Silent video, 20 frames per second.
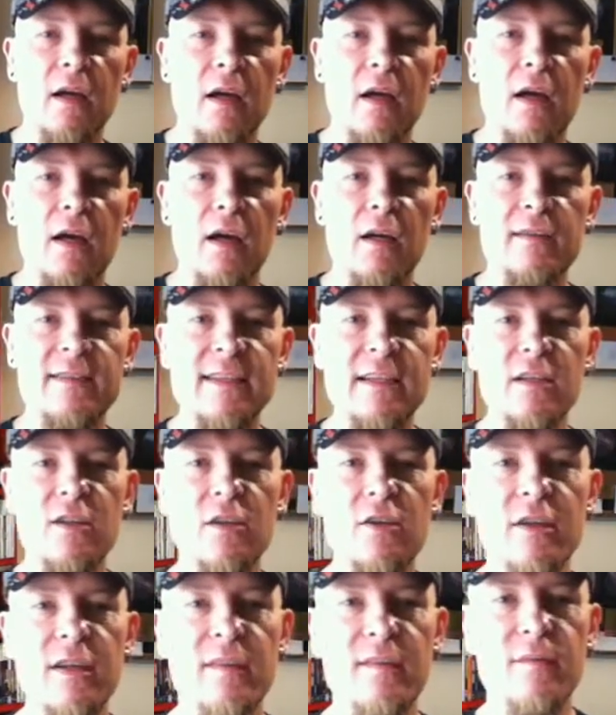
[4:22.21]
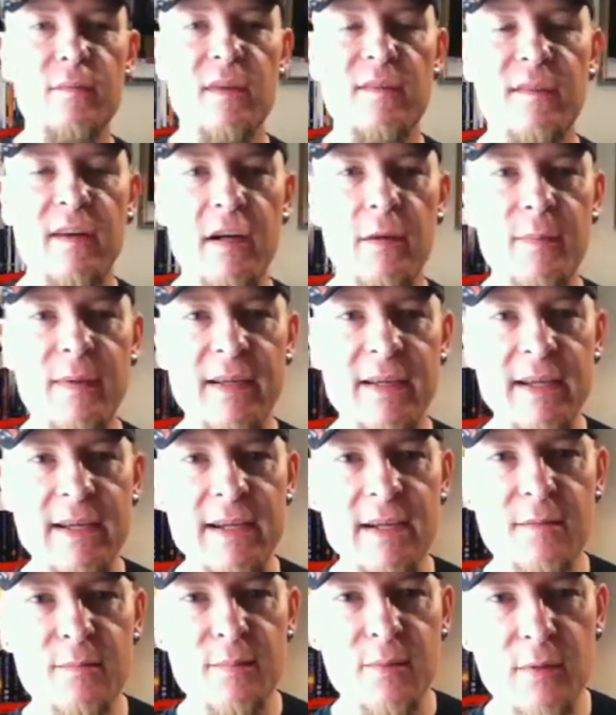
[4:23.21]
Didn't like it from the very
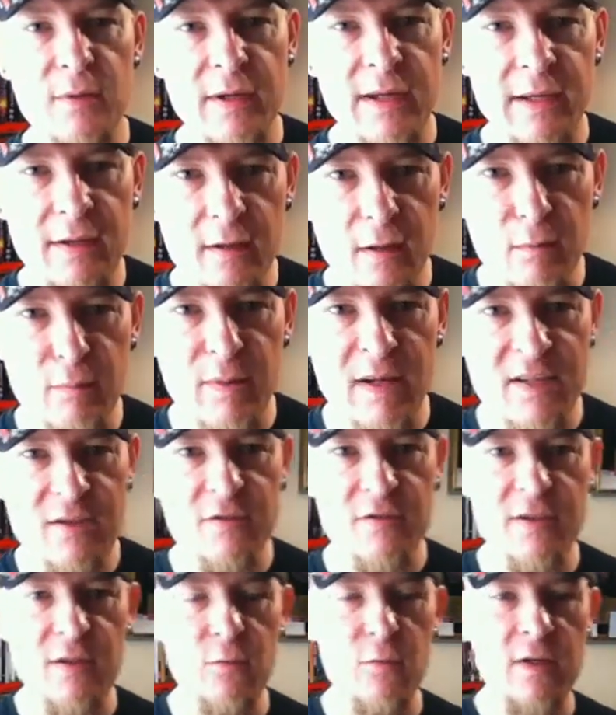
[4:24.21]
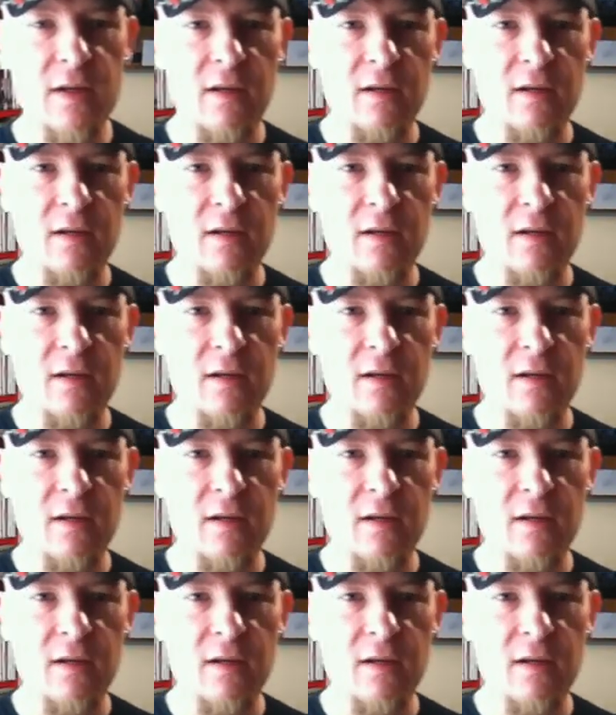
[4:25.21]
beginning, but it got better as it went